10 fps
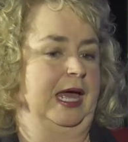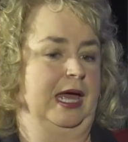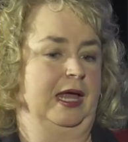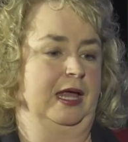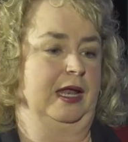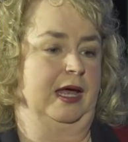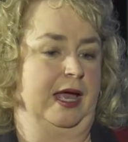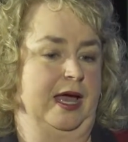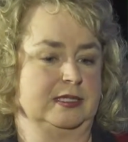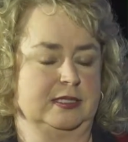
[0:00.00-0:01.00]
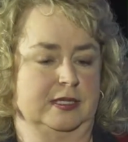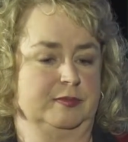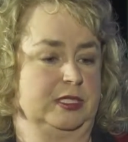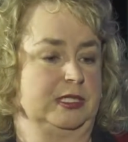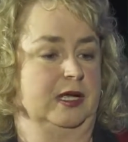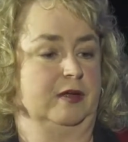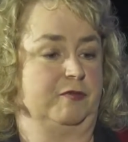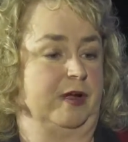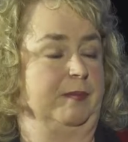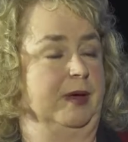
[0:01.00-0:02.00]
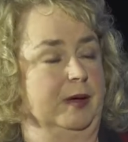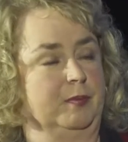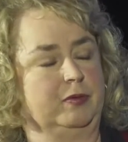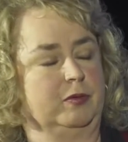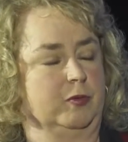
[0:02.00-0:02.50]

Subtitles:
And I ask them to frame up,